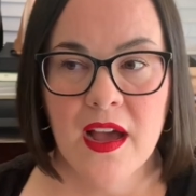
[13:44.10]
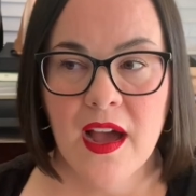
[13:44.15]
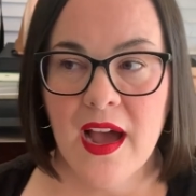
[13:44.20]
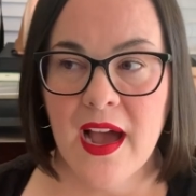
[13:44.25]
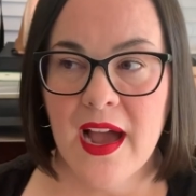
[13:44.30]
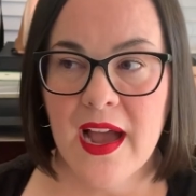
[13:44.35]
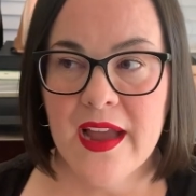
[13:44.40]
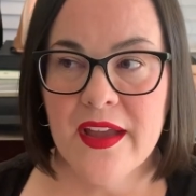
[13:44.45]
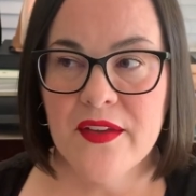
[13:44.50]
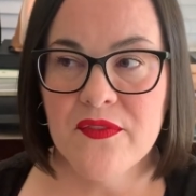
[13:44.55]

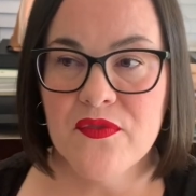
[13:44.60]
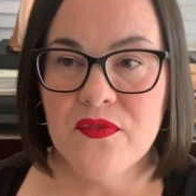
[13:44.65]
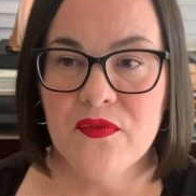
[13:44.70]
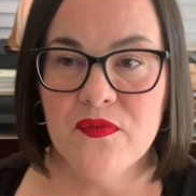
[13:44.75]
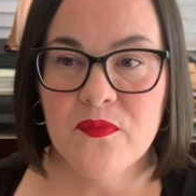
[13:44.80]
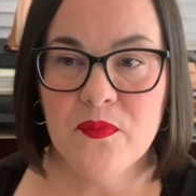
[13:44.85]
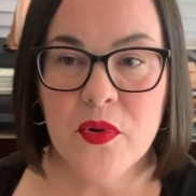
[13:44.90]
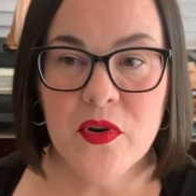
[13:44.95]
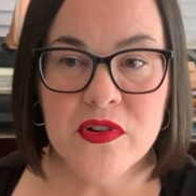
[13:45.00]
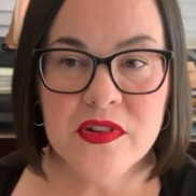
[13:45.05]
I
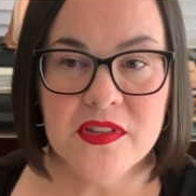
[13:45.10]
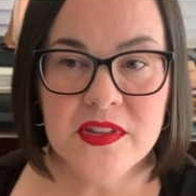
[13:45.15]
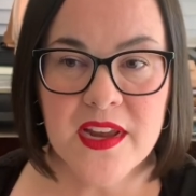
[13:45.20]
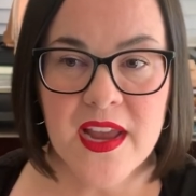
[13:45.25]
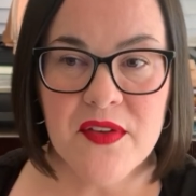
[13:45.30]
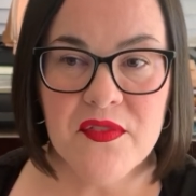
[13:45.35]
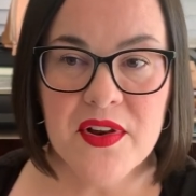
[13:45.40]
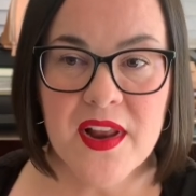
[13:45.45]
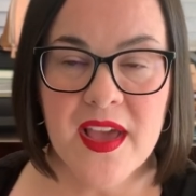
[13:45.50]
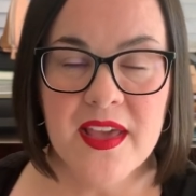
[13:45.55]
personally
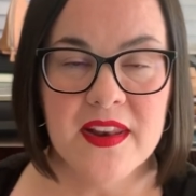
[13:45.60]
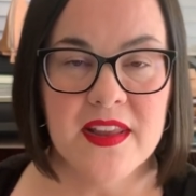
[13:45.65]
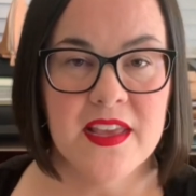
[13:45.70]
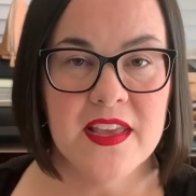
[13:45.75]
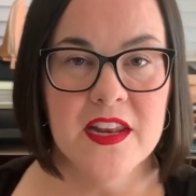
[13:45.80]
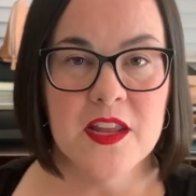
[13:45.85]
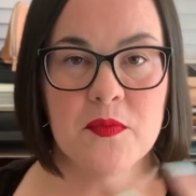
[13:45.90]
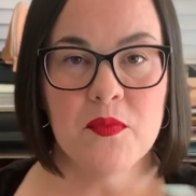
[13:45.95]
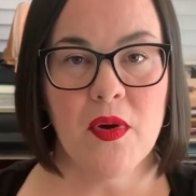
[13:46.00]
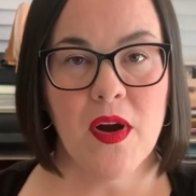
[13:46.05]
haven't had
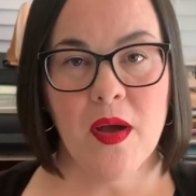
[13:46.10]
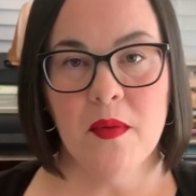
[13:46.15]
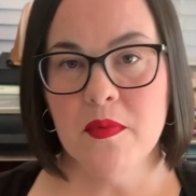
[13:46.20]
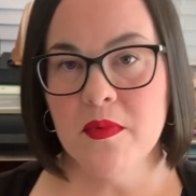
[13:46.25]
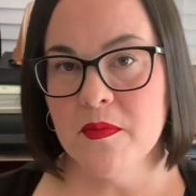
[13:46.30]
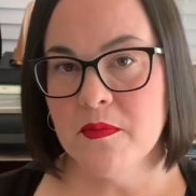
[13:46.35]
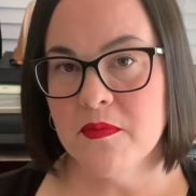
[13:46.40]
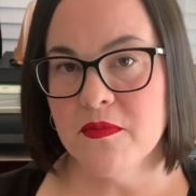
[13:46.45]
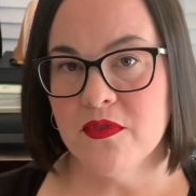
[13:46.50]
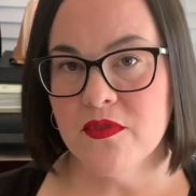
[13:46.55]
any
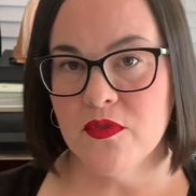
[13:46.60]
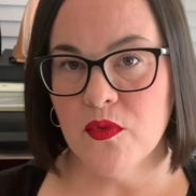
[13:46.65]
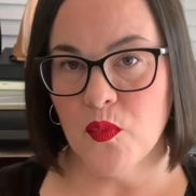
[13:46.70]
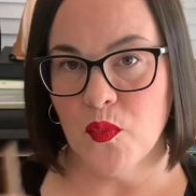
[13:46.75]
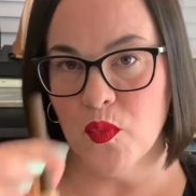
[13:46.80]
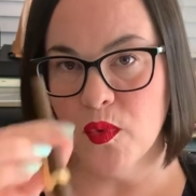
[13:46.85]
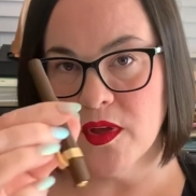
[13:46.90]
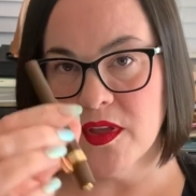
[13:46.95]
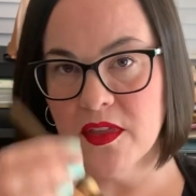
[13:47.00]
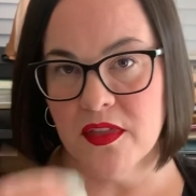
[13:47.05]
problems
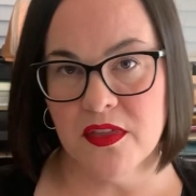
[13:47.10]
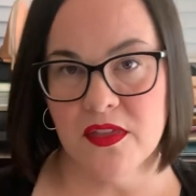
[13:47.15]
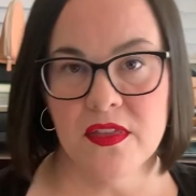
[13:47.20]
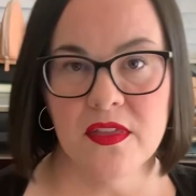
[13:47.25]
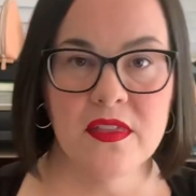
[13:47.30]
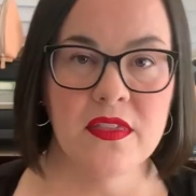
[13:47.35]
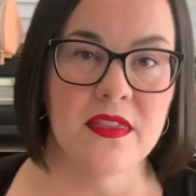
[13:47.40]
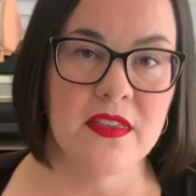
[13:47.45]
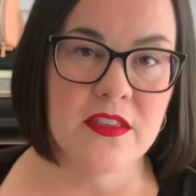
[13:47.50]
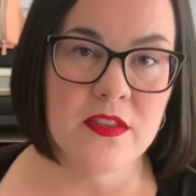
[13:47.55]
with
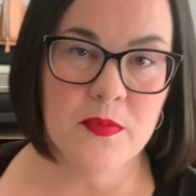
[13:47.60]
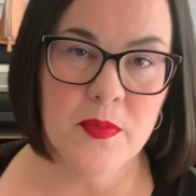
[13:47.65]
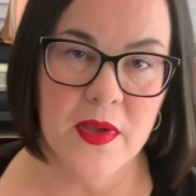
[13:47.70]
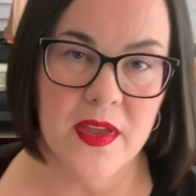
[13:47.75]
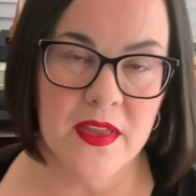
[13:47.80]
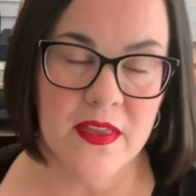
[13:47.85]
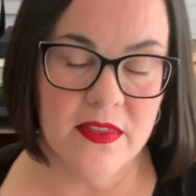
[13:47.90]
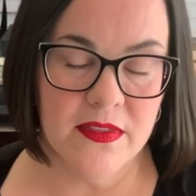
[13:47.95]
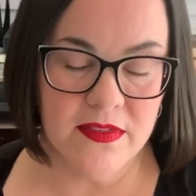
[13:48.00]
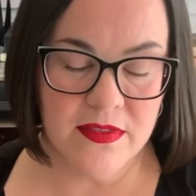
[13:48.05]
these
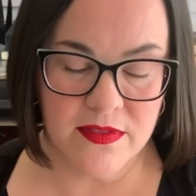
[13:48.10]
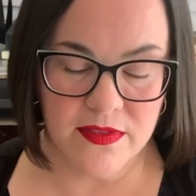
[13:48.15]
pens.